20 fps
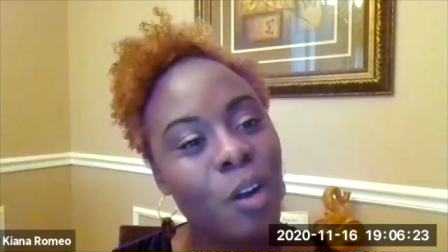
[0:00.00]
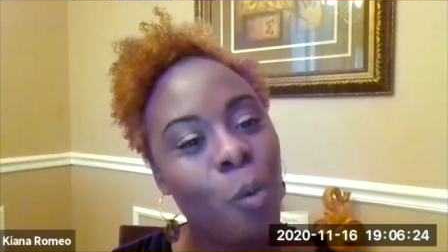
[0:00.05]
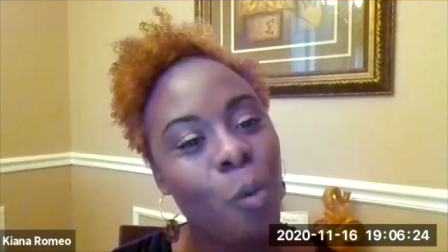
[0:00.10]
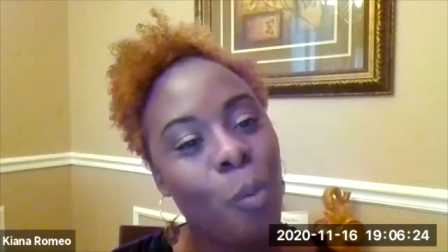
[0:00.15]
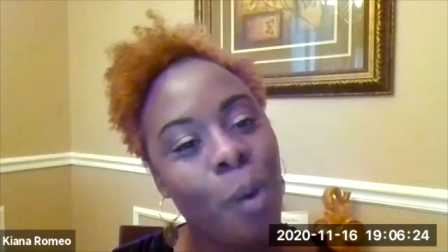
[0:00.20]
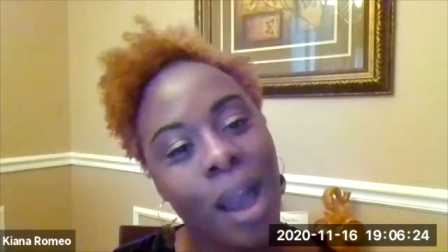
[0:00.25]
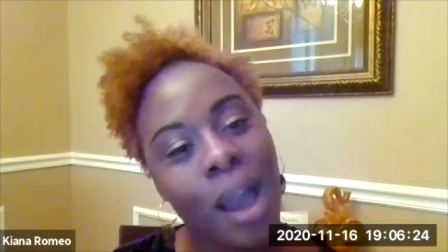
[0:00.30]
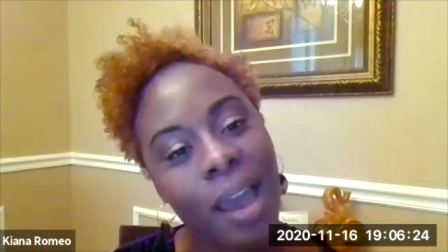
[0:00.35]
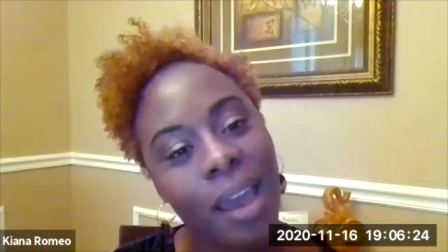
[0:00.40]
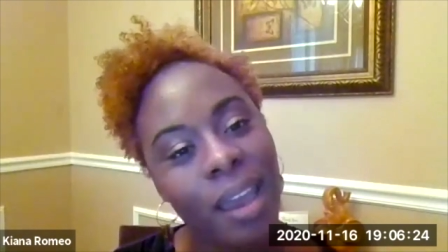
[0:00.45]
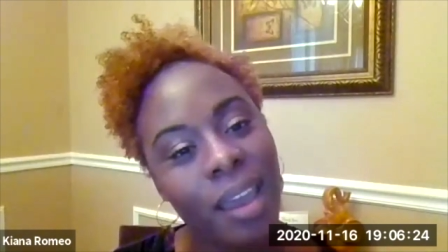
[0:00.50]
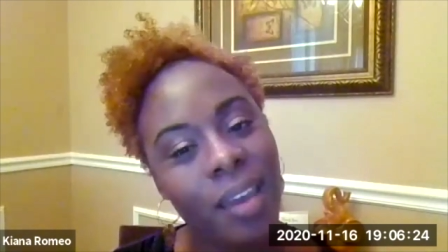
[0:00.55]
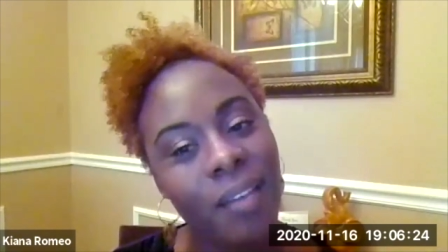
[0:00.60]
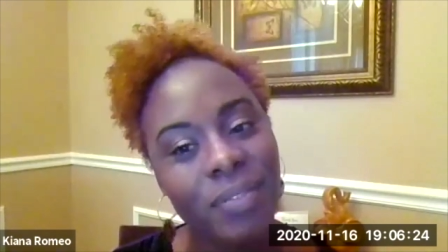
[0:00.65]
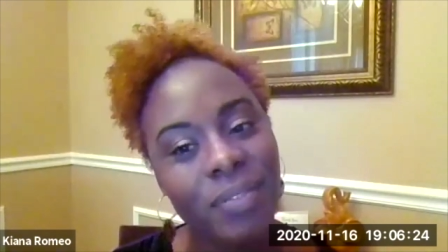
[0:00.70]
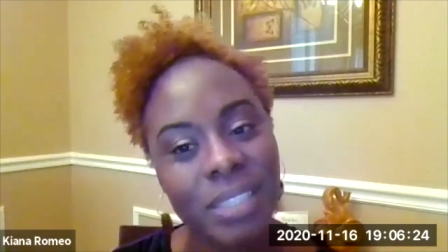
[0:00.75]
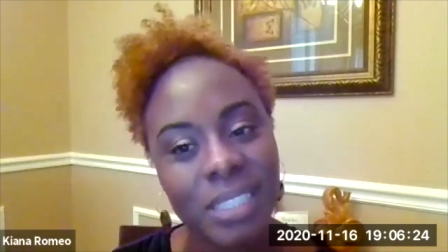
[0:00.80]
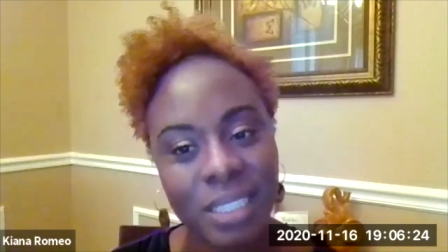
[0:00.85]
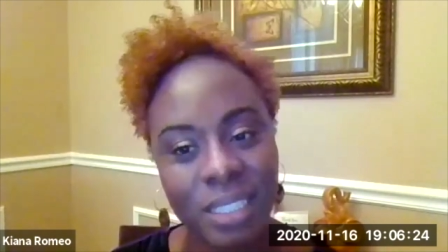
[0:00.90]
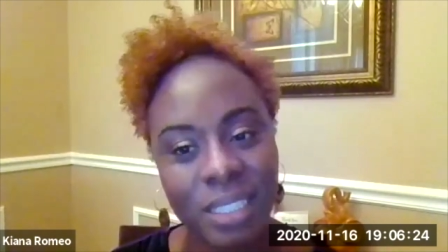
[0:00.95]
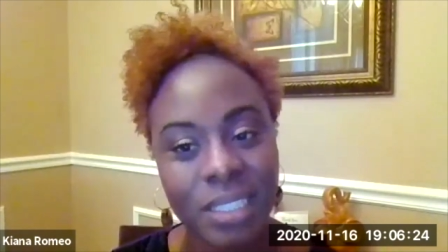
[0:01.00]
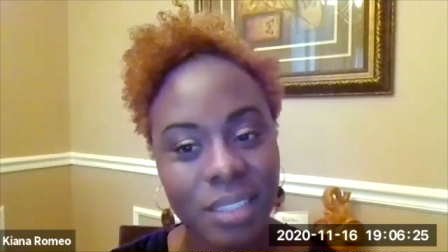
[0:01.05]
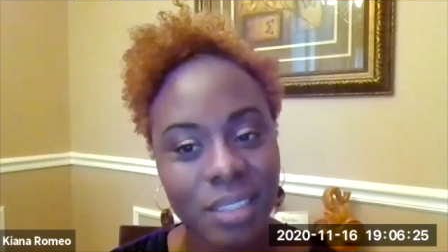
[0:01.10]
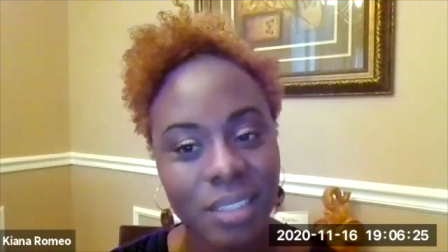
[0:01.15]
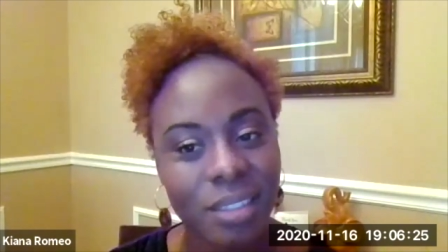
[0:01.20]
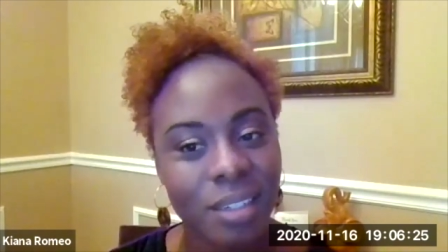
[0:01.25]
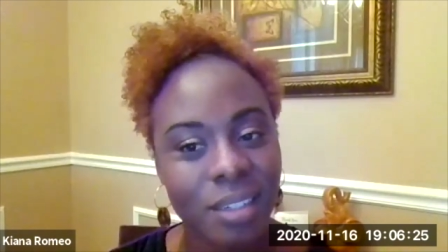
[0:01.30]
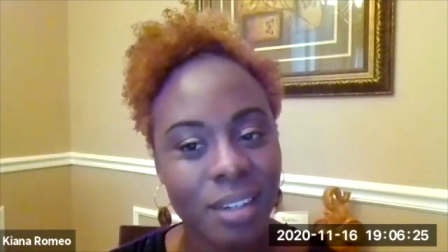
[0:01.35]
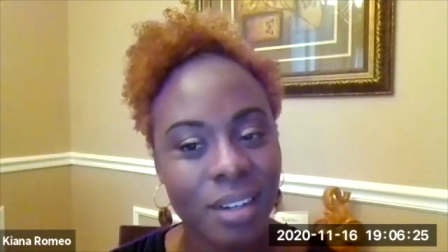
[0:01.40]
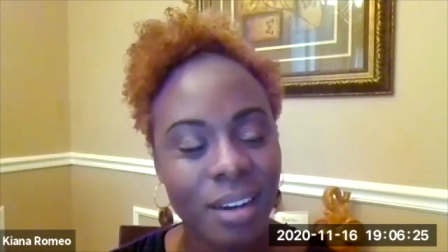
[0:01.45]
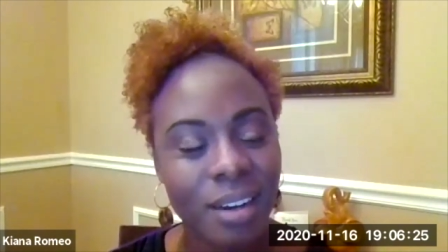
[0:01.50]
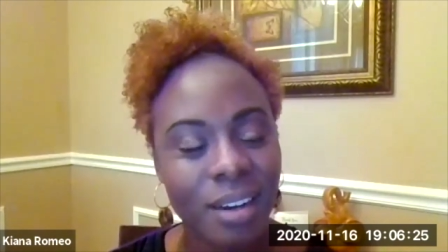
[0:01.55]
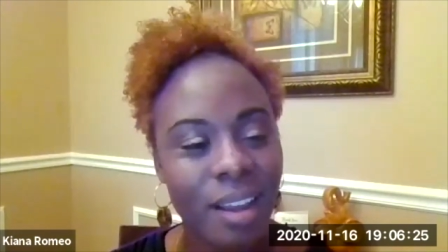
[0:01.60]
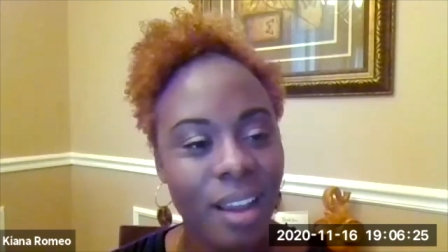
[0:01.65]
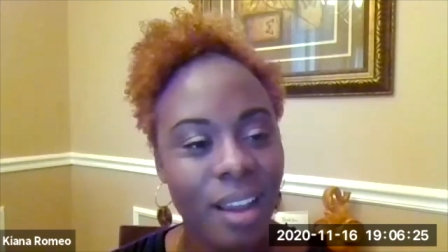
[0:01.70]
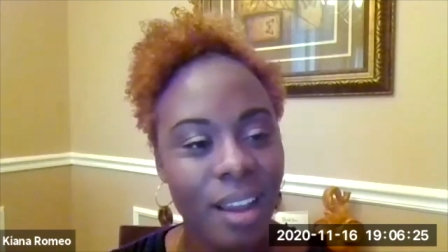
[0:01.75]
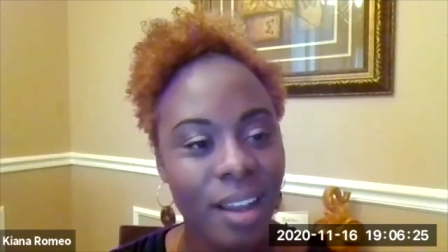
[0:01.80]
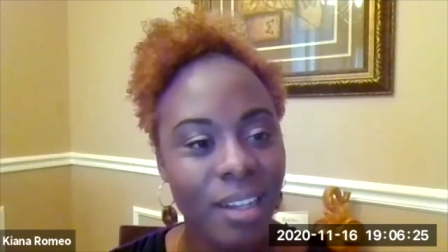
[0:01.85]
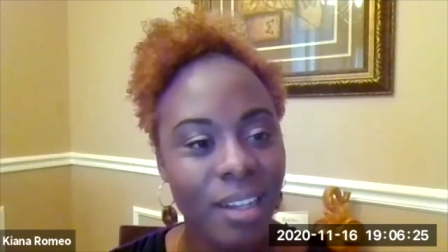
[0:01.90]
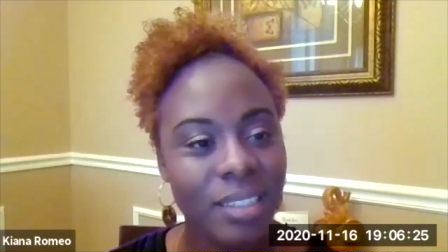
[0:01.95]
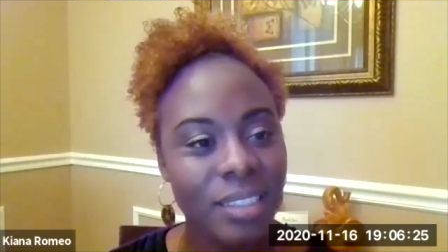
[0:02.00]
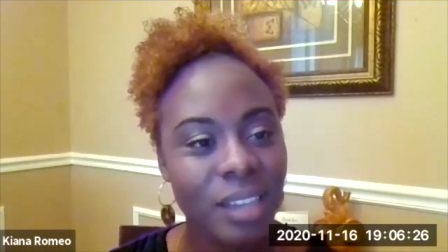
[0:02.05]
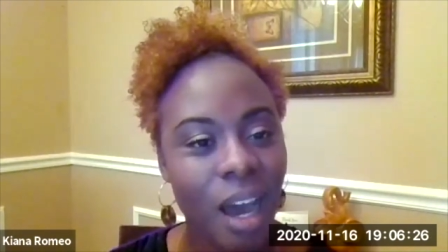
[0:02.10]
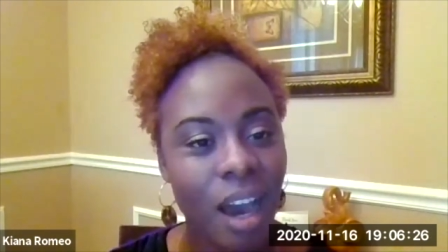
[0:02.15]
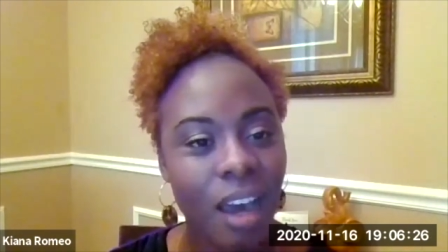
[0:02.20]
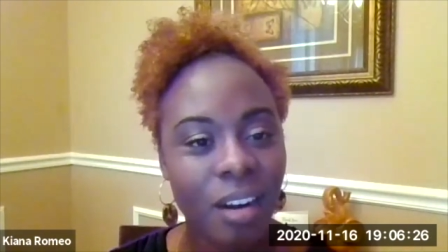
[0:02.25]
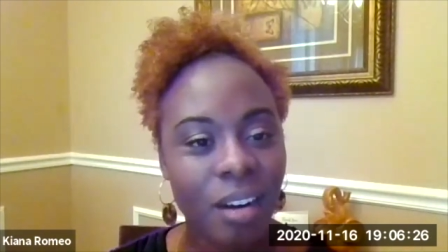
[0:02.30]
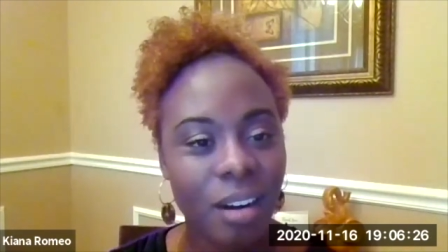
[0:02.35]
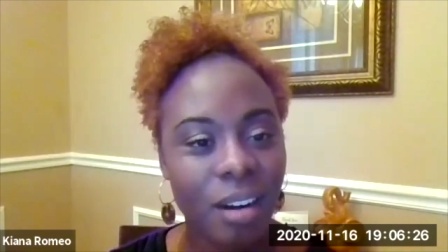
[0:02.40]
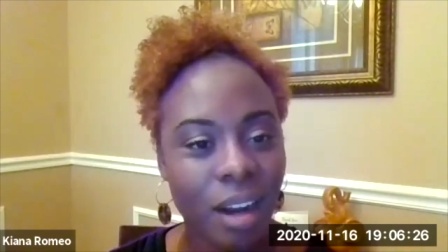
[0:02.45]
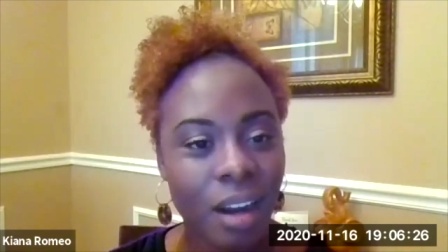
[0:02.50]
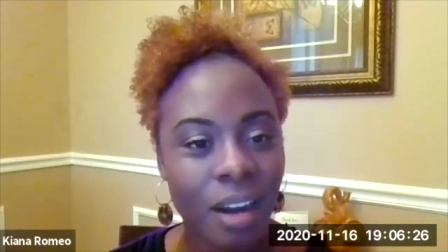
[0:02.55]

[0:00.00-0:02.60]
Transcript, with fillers: a wife, sister, daughter,